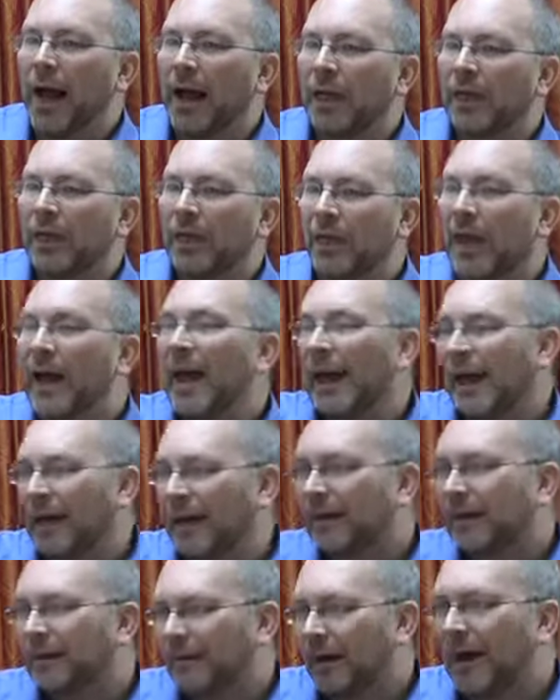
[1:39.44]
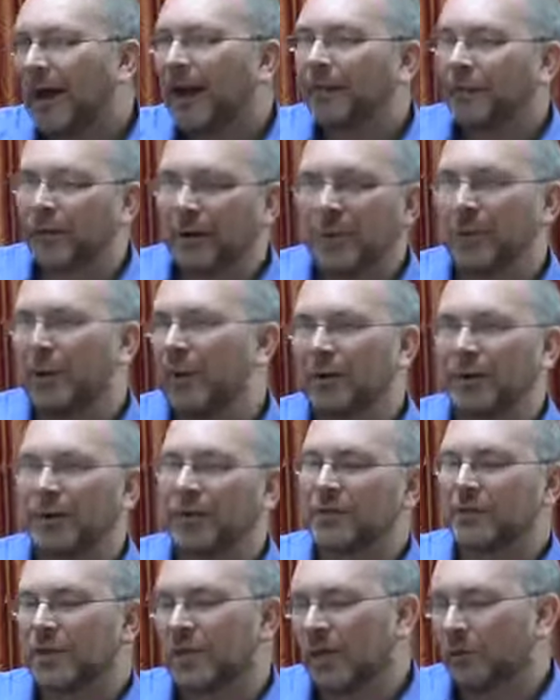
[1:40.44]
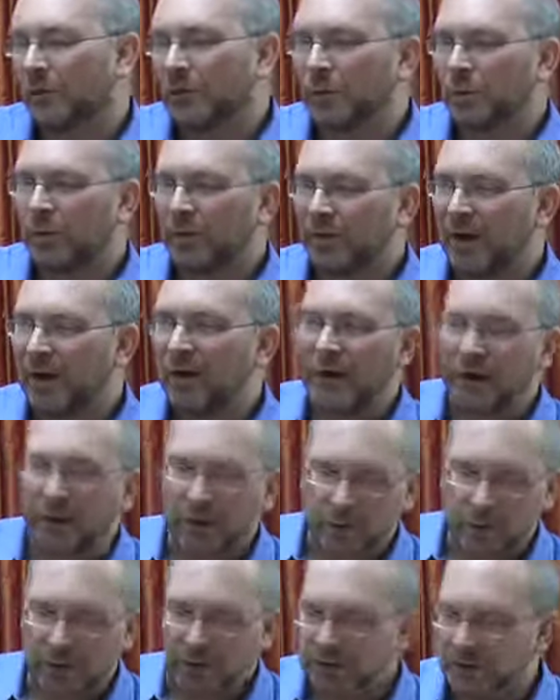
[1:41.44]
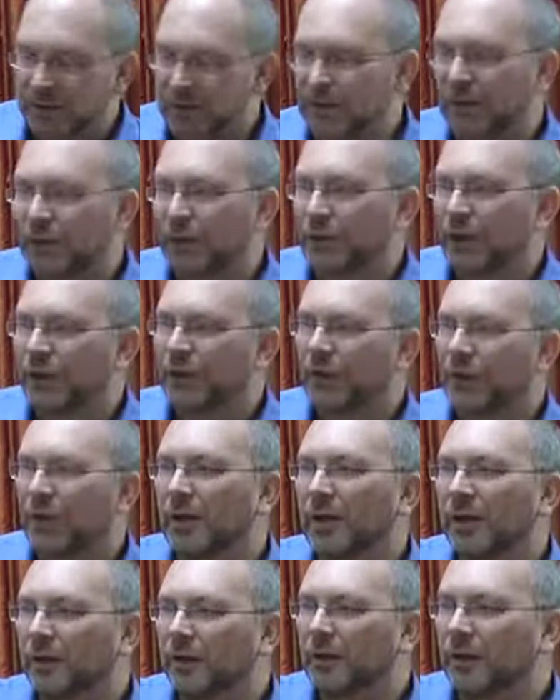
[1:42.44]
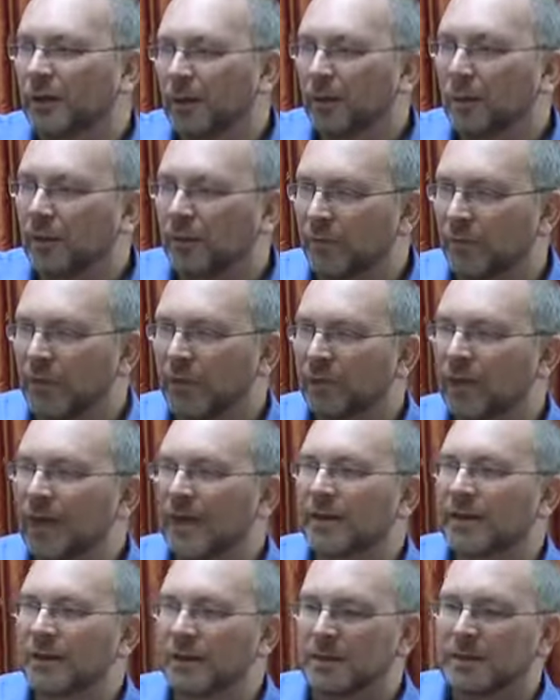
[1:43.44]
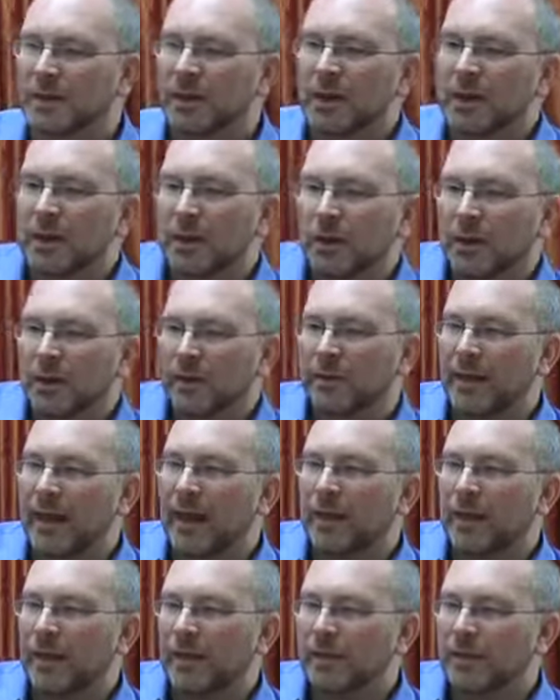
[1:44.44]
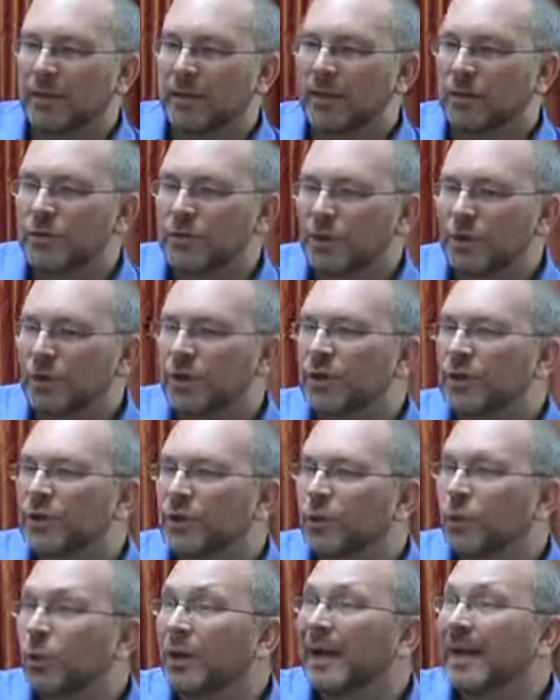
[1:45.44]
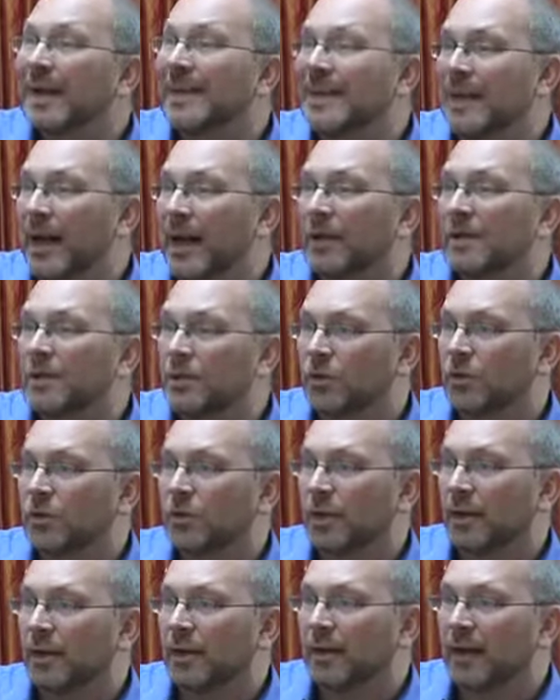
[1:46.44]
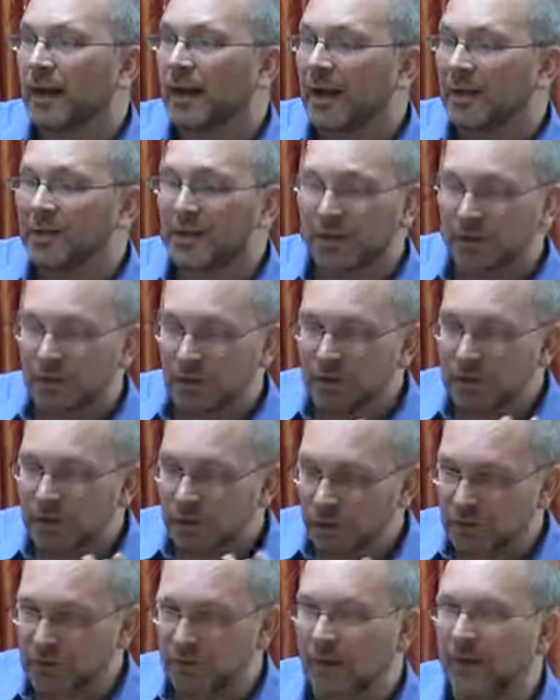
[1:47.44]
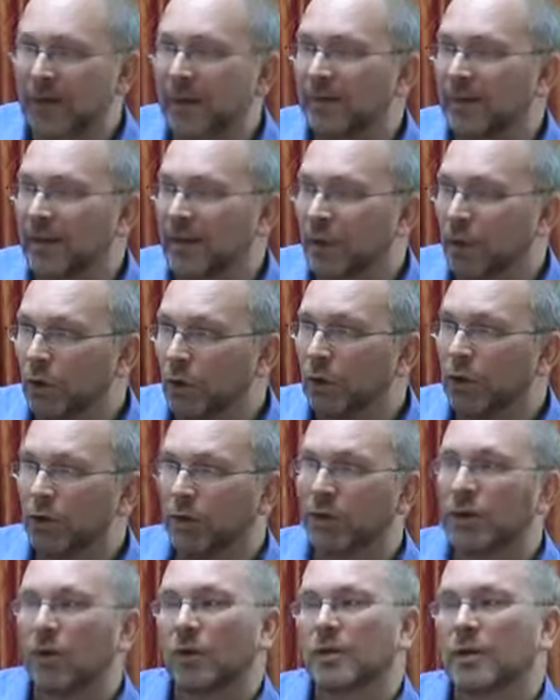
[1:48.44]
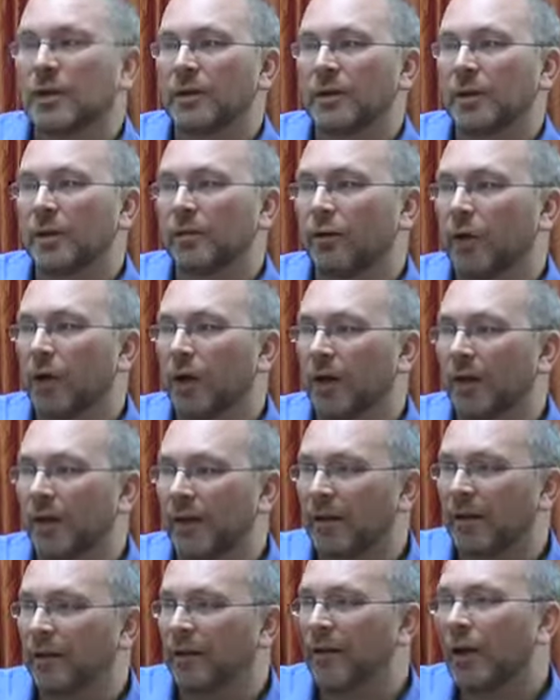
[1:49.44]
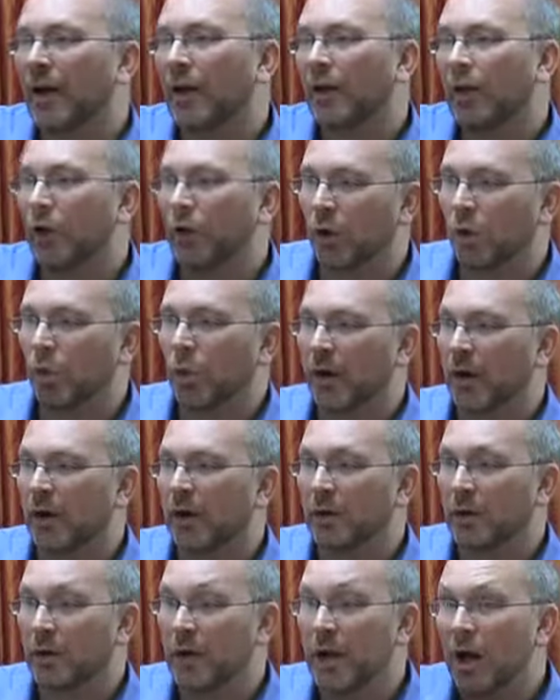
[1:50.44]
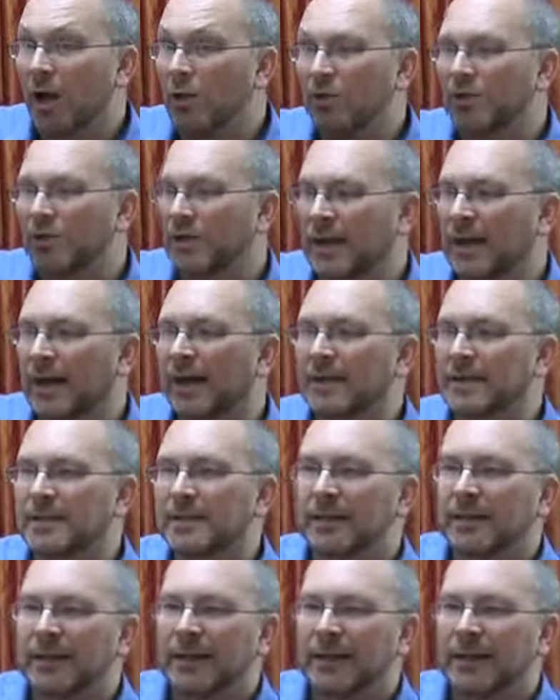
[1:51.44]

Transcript: Then, after a period of time, which will vary according to the search engine and a number of other factors, those search engines will index your site. They'll actually come to your site and they'll look at the content that you've got and they'll file it all away and note that